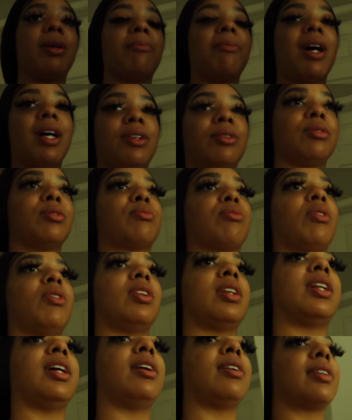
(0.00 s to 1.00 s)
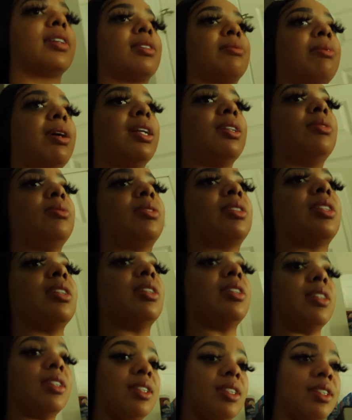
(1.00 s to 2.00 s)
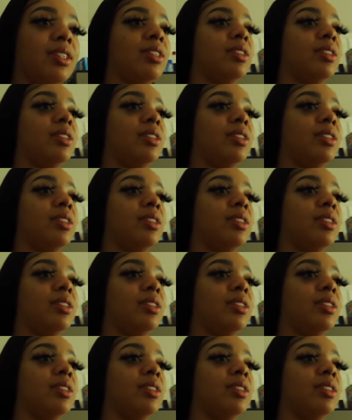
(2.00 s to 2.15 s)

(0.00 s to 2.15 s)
and my Duke's rolling out because my Duke's uh,